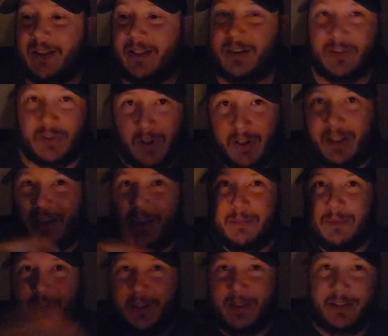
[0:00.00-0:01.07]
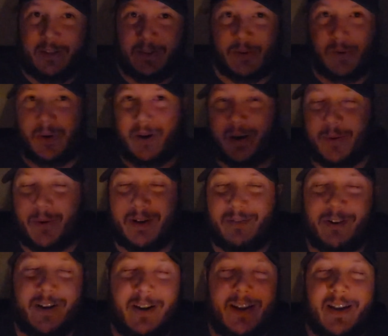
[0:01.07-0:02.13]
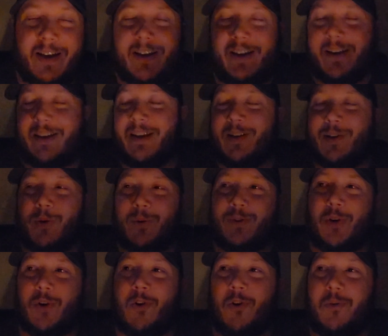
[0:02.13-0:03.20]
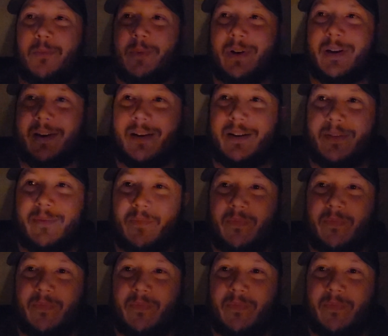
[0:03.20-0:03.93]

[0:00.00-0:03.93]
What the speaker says: This is all like him telling the story or whatever. He goes home, and